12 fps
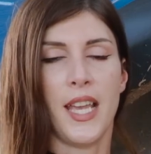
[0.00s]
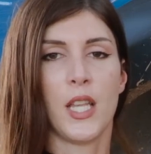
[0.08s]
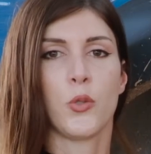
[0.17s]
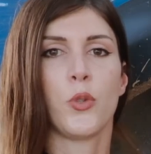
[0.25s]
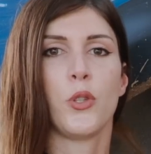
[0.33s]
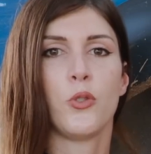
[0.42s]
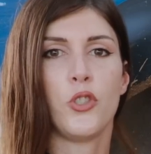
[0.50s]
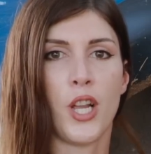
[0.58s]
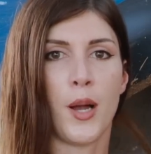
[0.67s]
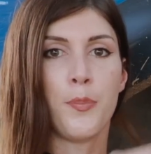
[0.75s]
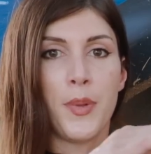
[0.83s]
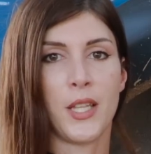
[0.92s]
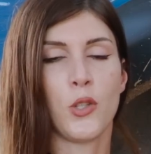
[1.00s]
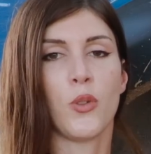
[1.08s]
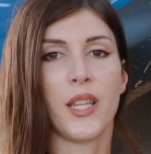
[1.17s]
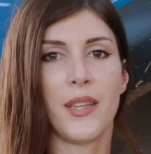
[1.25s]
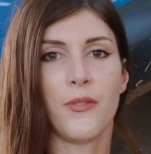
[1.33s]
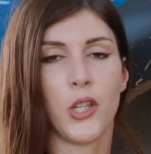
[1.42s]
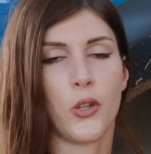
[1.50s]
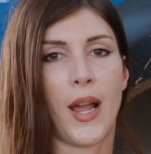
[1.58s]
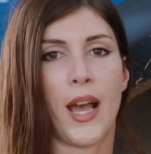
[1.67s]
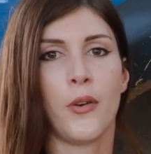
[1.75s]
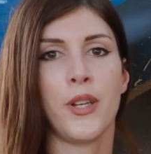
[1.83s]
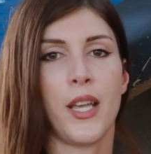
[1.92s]
is when you jump and you leave the
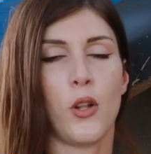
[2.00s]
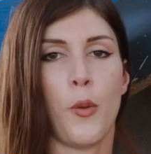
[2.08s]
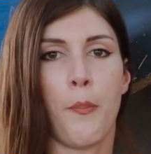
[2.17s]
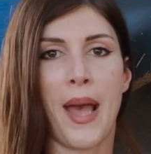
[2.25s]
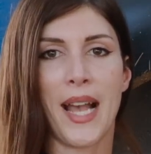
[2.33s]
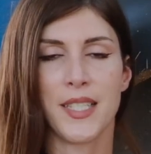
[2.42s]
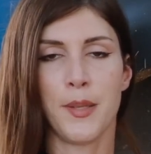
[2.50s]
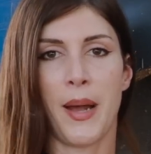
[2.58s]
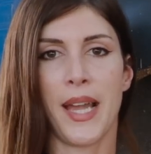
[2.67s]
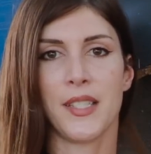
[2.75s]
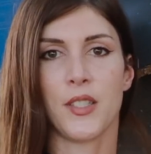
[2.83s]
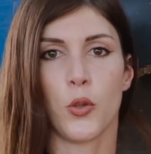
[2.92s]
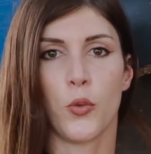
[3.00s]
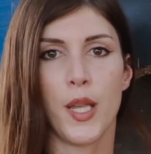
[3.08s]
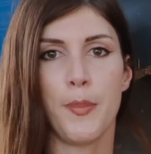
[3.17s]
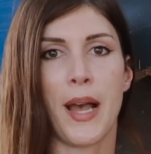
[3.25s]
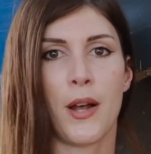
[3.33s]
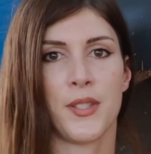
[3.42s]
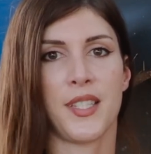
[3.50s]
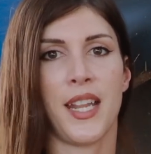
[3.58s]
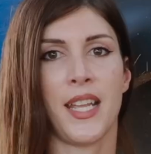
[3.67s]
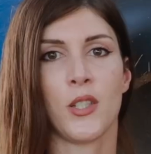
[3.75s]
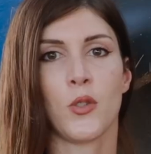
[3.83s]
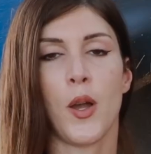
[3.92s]
ground, it'll maximize the rebound setting.